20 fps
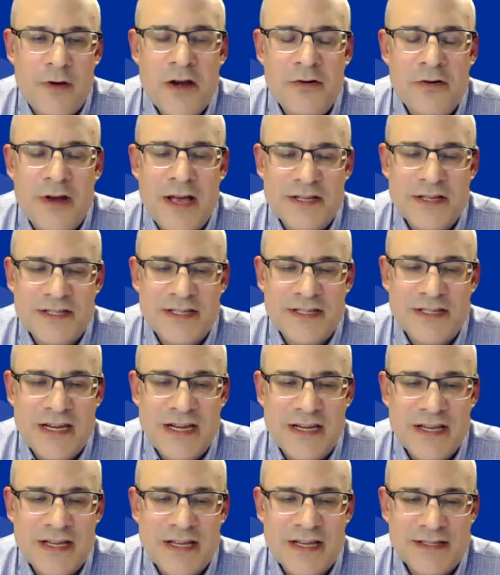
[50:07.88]
I don't hesitate
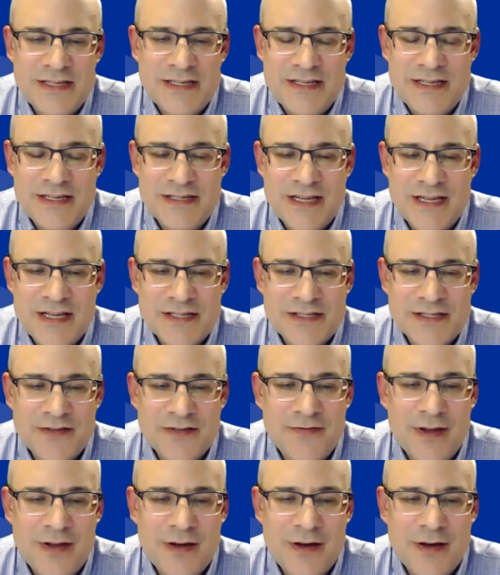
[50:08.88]
to get CT scans if,